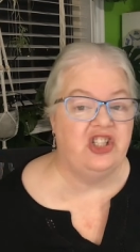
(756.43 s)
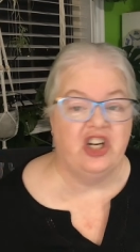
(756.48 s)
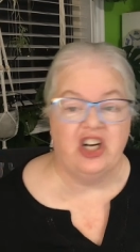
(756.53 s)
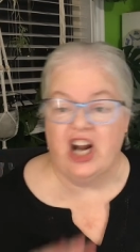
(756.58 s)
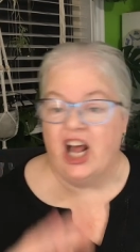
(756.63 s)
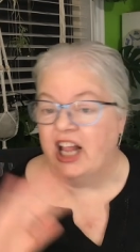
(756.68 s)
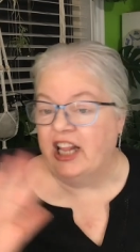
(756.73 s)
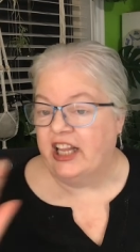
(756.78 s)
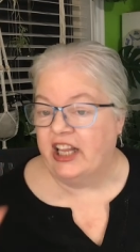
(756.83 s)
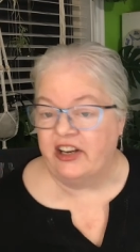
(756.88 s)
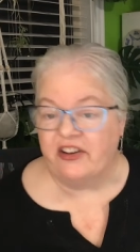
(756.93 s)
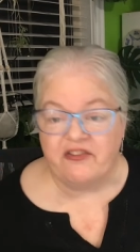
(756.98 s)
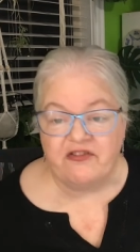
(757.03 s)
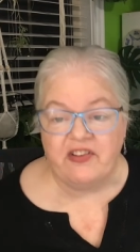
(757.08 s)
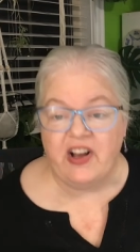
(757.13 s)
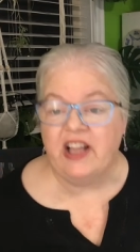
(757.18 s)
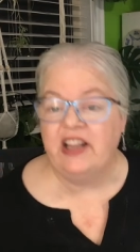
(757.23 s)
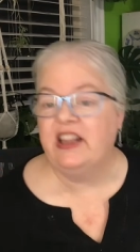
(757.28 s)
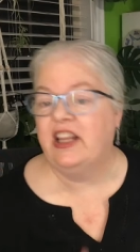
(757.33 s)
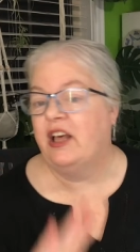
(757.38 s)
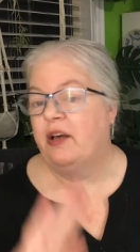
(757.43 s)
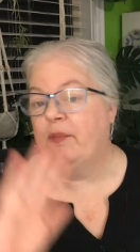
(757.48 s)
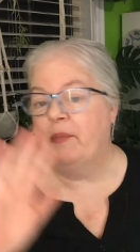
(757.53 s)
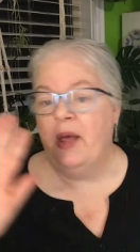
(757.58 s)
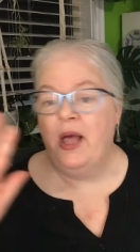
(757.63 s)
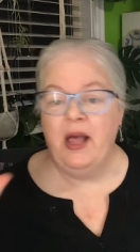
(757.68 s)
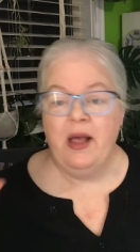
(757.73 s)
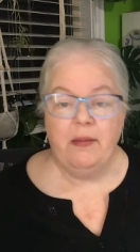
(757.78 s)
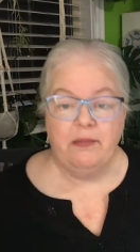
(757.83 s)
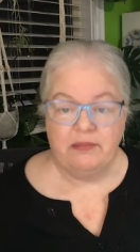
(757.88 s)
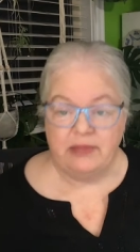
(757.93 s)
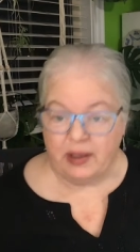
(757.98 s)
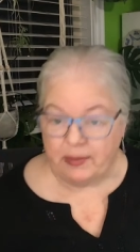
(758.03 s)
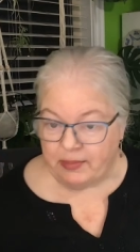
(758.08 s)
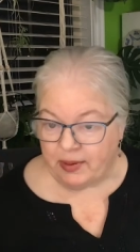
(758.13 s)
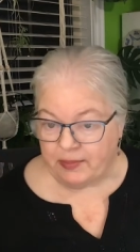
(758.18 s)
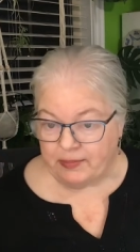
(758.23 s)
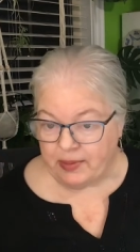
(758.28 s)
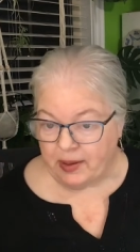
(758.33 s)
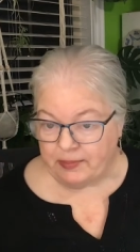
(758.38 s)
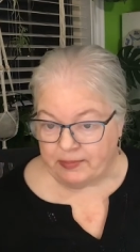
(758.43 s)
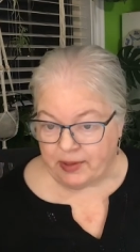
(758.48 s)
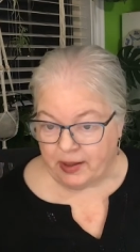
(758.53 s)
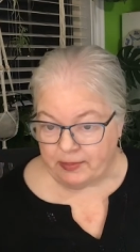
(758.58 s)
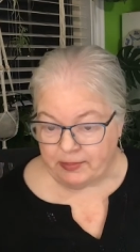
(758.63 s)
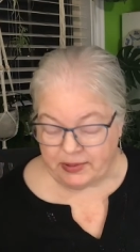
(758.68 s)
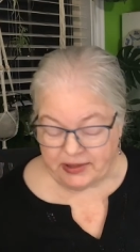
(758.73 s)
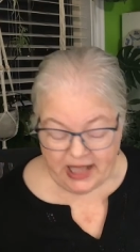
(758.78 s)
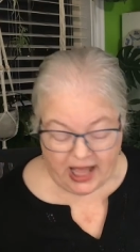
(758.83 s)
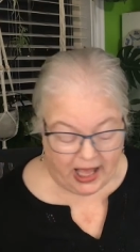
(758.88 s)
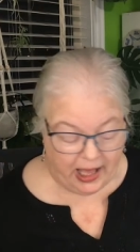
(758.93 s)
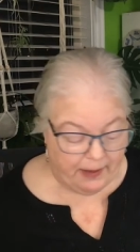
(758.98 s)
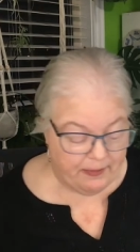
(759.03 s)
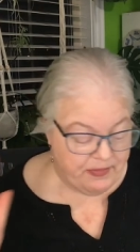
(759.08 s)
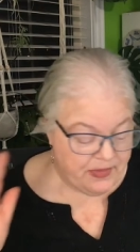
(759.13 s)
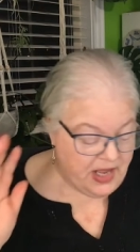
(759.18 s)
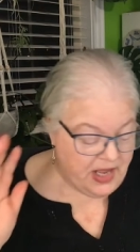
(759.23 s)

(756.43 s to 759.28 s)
You're not allowed to fund them, blah, blah, blah, blah, blah.